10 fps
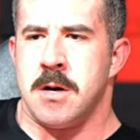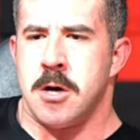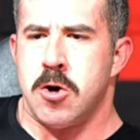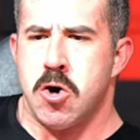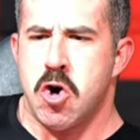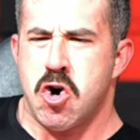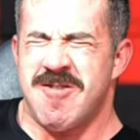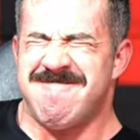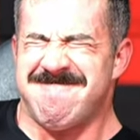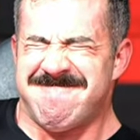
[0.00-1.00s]
That's why
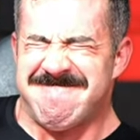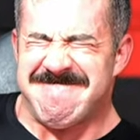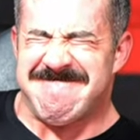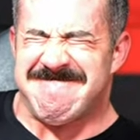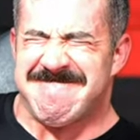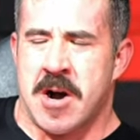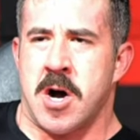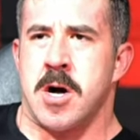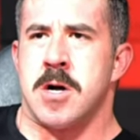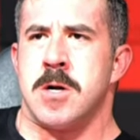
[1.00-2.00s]
like this whole
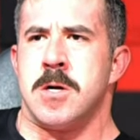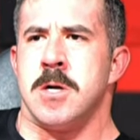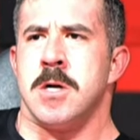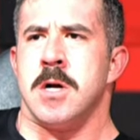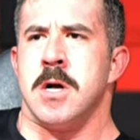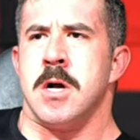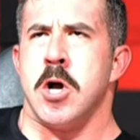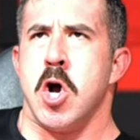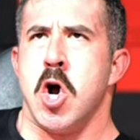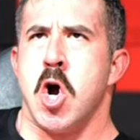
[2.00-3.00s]
YouTube training videos is
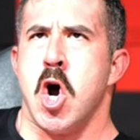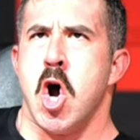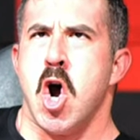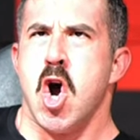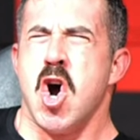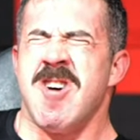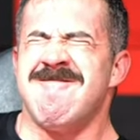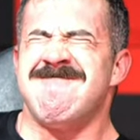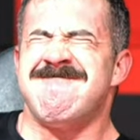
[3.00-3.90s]
so big.